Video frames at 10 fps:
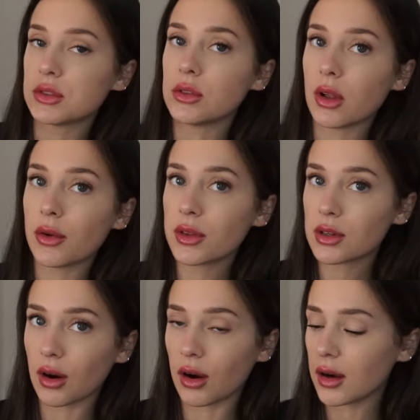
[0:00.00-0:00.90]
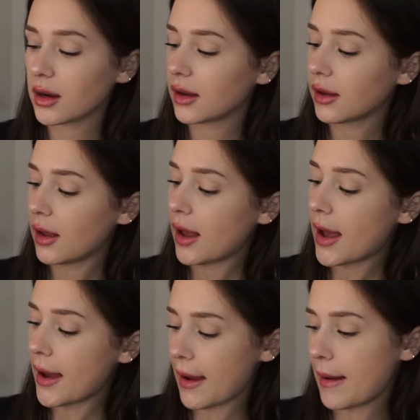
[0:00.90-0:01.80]
do glow in the dark,
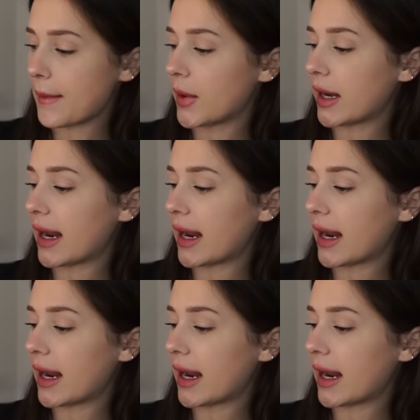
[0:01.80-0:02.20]
and it